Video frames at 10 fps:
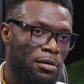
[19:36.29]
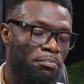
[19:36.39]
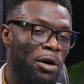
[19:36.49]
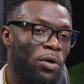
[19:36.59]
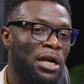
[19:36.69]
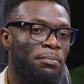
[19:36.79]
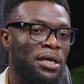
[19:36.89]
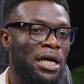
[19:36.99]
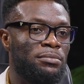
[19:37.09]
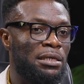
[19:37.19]
but one
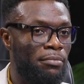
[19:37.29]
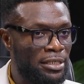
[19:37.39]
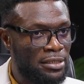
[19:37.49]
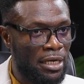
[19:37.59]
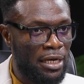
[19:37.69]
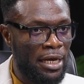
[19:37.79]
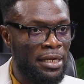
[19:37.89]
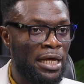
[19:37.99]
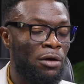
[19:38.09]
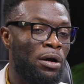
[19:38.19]
becomes the master
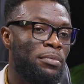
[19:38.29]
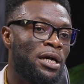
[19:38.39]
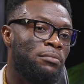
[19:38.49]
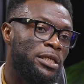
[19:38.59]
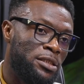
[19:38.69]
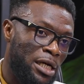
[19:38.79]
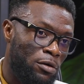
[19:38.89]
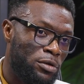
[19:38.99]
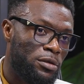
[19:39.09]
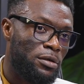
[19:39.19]
and the other one becomes the
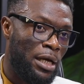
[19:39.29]
child.